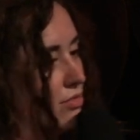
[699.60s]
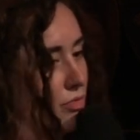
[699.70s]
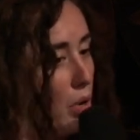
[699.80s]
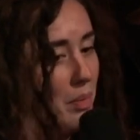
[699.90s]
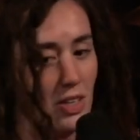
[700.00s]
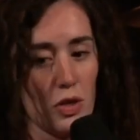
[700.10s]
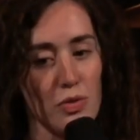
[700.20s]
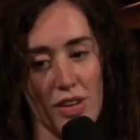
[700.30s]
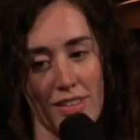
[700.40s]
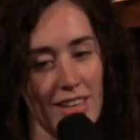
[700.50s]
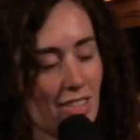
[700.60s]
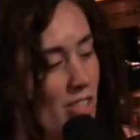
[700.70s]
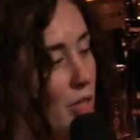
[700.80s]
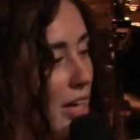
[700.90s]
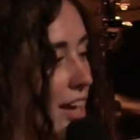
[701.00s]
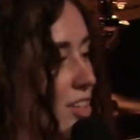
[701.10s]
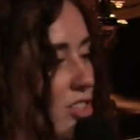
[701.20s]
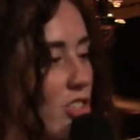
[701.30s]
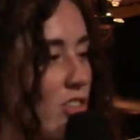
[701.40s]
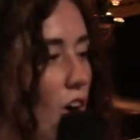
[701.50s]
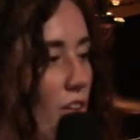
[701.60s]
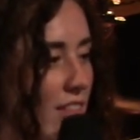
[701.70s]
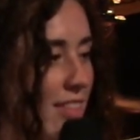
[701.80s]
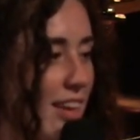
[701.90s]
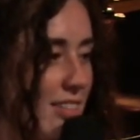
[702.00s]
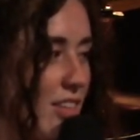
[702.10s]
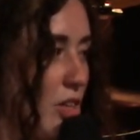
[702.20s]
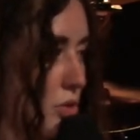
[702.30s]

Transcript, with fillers: probably goofy things too. Like, it's just all the things that you